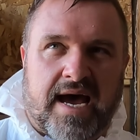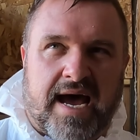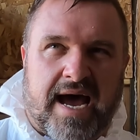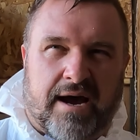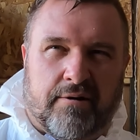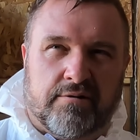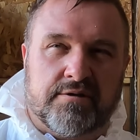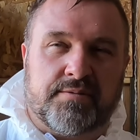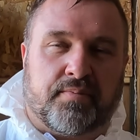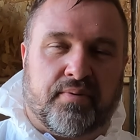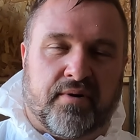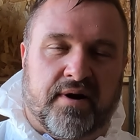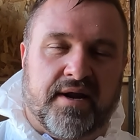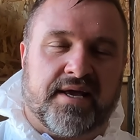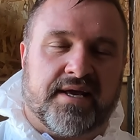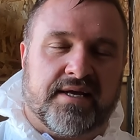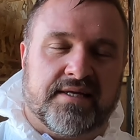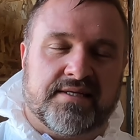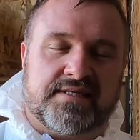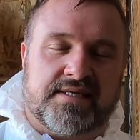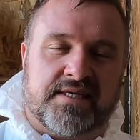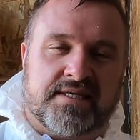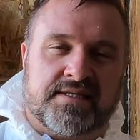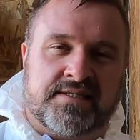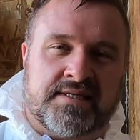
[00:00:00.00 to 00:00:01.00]
I was pretty
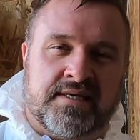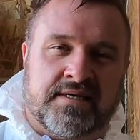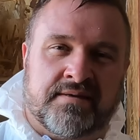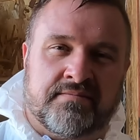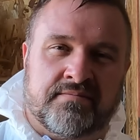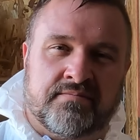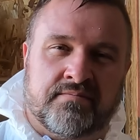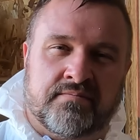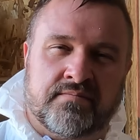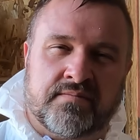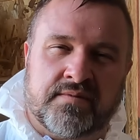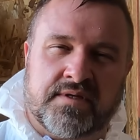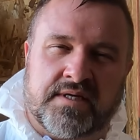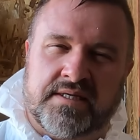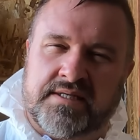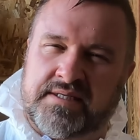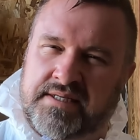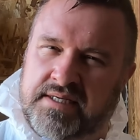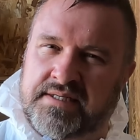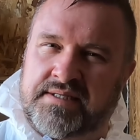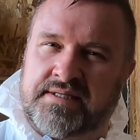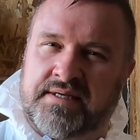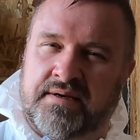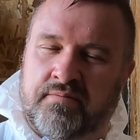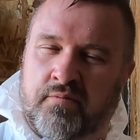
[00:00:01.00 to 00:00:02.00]

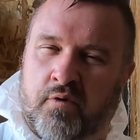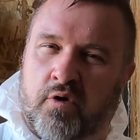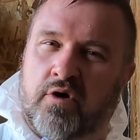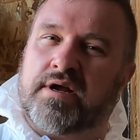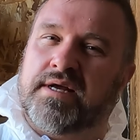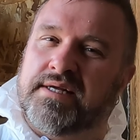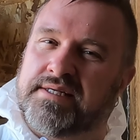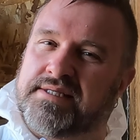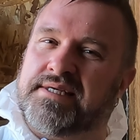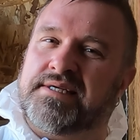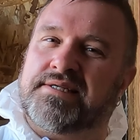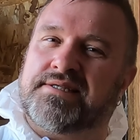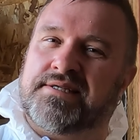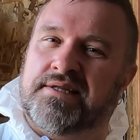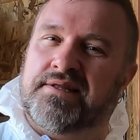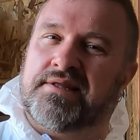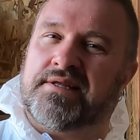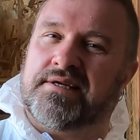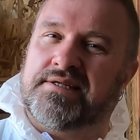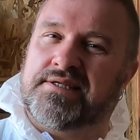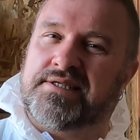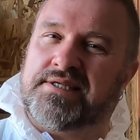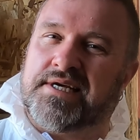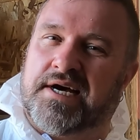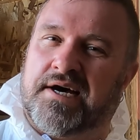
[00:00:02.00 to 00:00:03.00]
consistent, more consistent
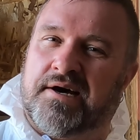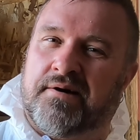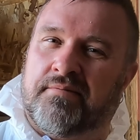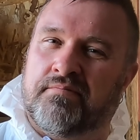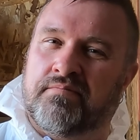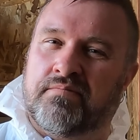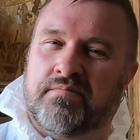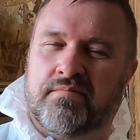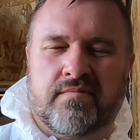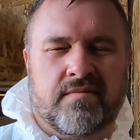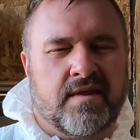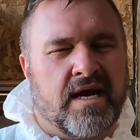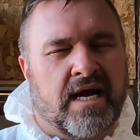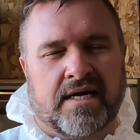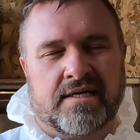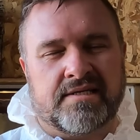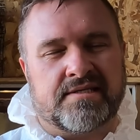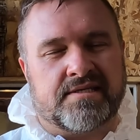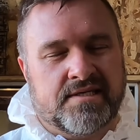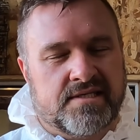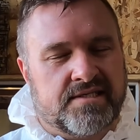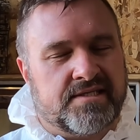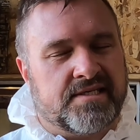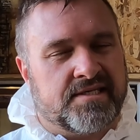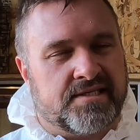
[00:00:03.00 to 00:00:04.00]
than some, not as
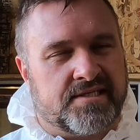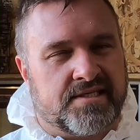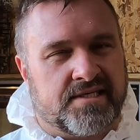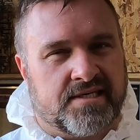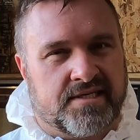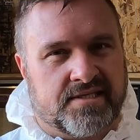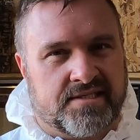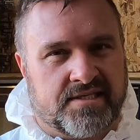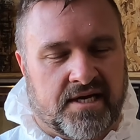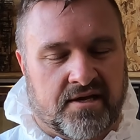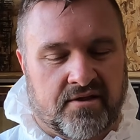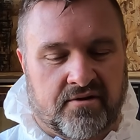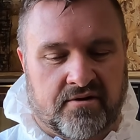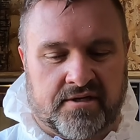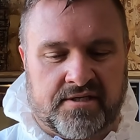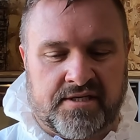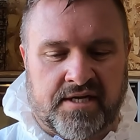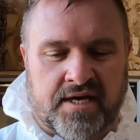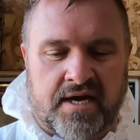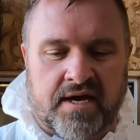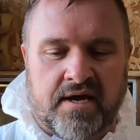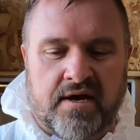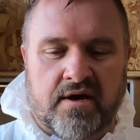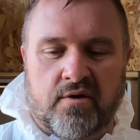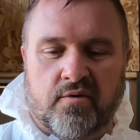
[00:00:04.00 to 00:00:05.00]
consistent as others.
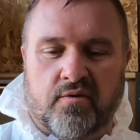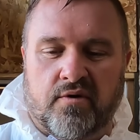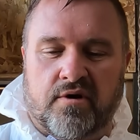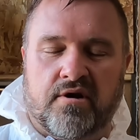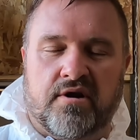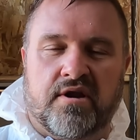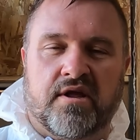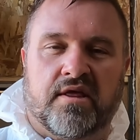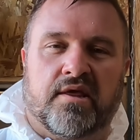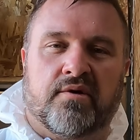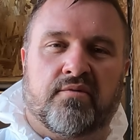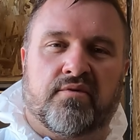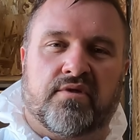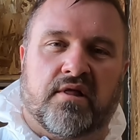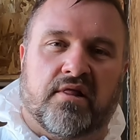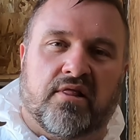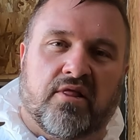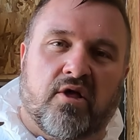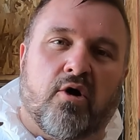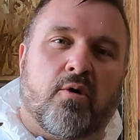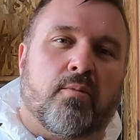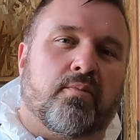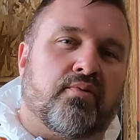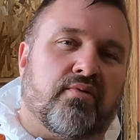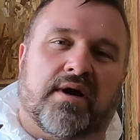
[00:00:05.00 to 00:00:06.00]
When you're dealing with a
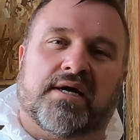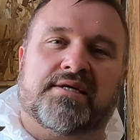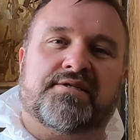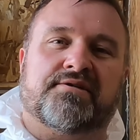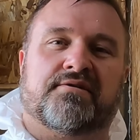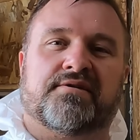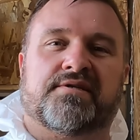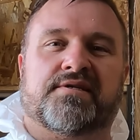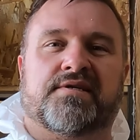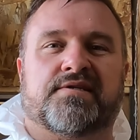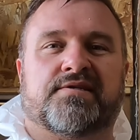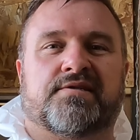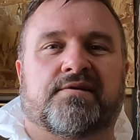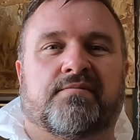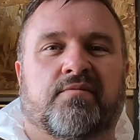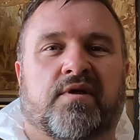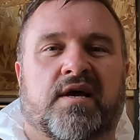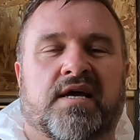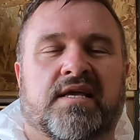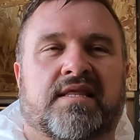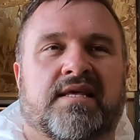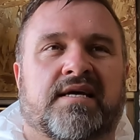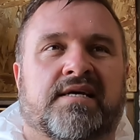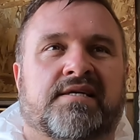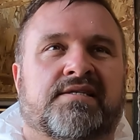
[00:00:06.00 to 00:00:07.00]
low pressure system
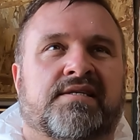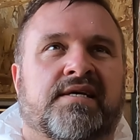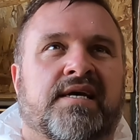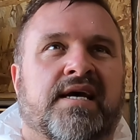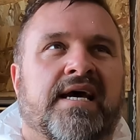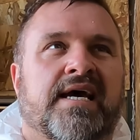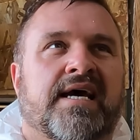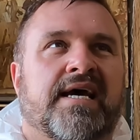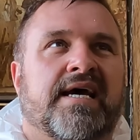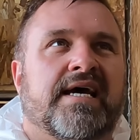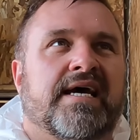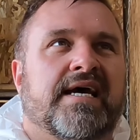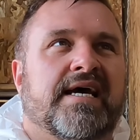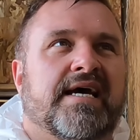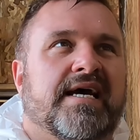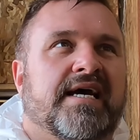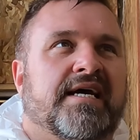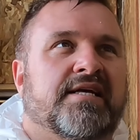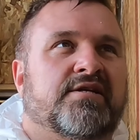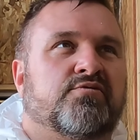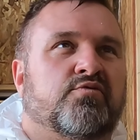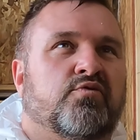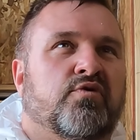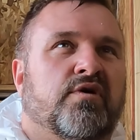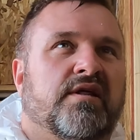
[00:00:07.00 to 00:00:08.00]
like this,
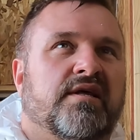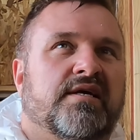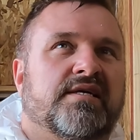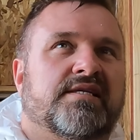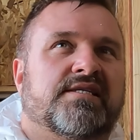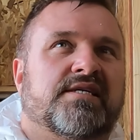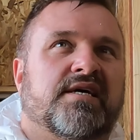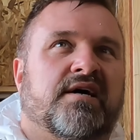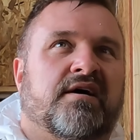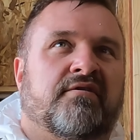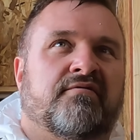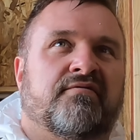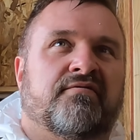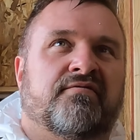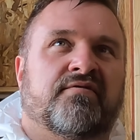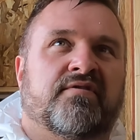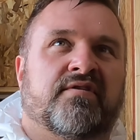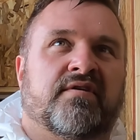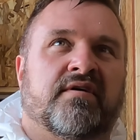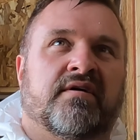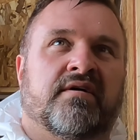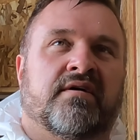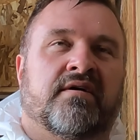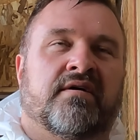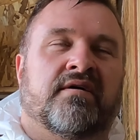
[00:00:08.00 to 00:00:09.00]
it's really tough
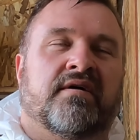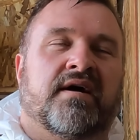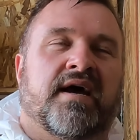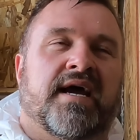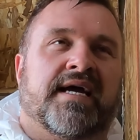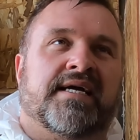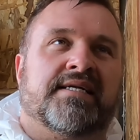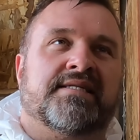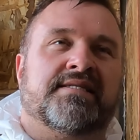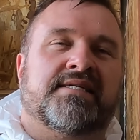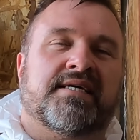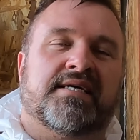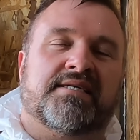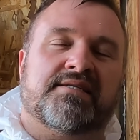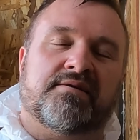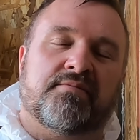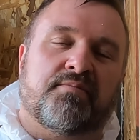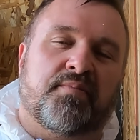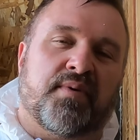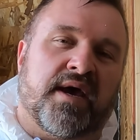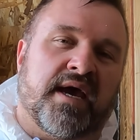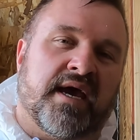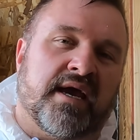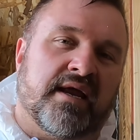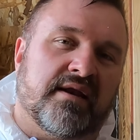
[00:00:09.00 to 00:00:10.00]
to
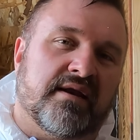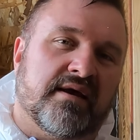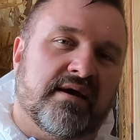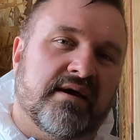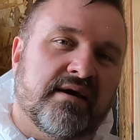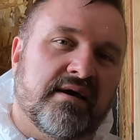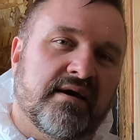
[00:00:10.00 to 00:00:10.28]
anticipate